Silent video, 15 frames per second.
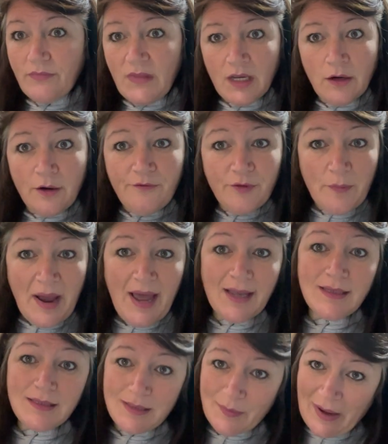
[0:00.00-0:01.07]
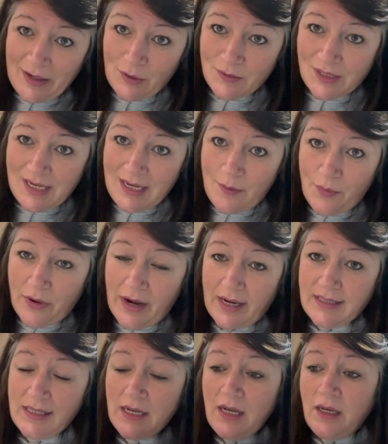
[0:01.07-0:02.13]
going from Hans back up to
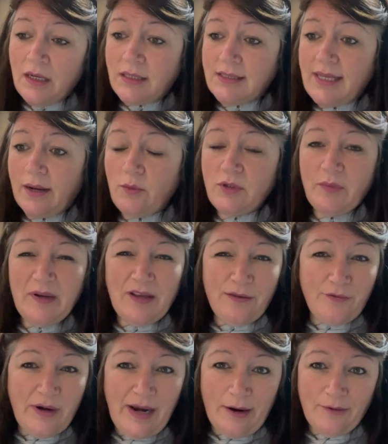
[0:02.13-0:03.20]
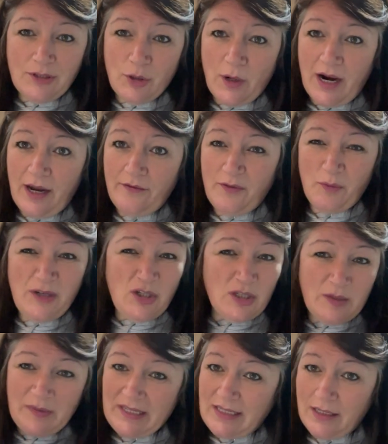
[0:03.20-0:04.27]
Ypres, because that would have been a 3-hour drive and we just
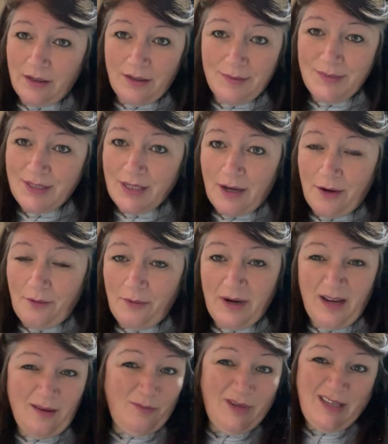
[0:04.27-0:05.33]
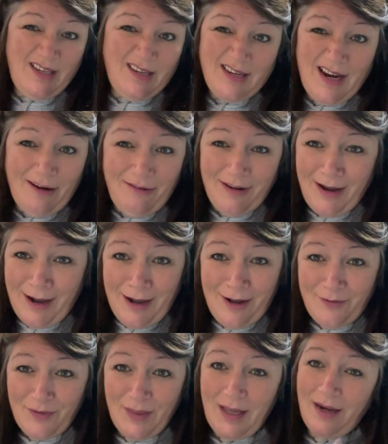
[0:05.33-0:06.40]
split it up, so we did an hour and a
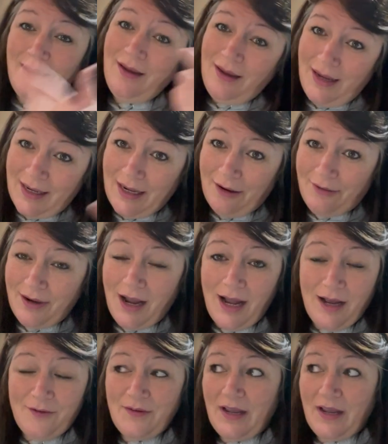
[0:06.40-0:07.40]
half and then an hour and a half.